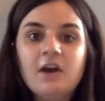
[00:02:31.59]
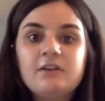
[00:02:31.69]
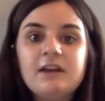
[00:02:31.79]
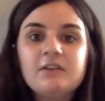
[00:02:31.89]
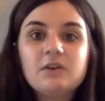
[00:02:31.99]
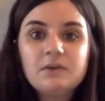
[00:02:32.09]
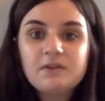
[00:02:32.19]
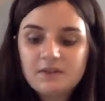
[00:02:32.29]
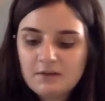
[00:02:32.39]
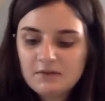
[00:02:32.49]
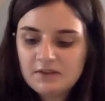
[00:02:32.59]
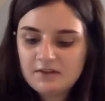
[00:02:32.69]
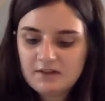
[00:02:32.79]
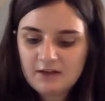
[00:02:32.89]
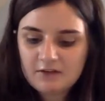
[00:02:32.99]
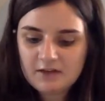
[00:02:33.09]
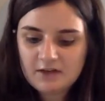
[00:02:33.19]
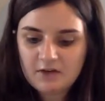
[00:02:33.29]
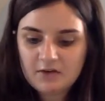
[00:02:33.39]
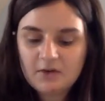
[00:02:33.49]
Okay, so you see with this life
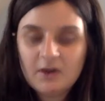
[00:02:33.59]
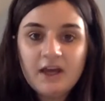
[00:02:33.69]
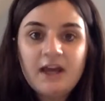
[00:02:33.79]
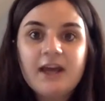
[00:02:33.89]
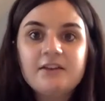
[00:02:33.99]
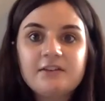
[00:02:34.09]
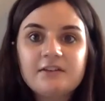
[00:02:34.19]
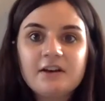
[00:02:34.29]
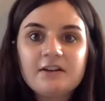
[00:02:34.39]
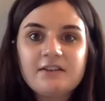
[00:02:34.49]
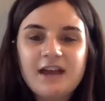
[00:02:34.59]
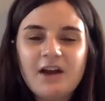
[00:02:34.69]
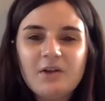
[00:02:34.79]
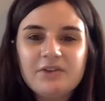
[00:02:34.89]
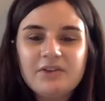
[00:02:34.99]
cycle, it starts out